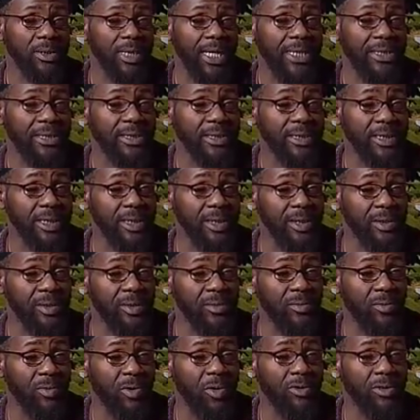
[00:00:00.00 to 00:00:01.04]
Mm-hmm. I
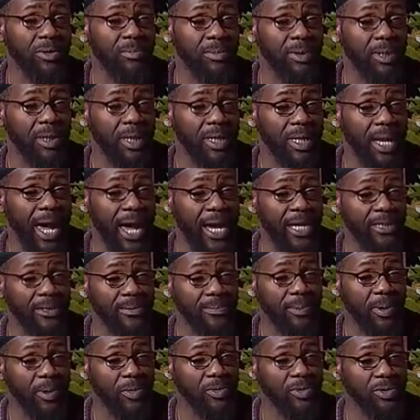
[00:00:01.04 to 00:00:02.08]
still wanted to be a nice
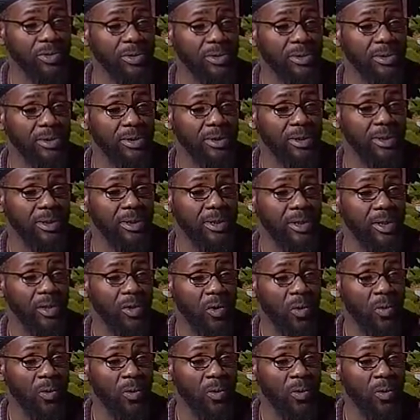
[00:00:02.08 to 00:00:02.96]
person, mm-hmm.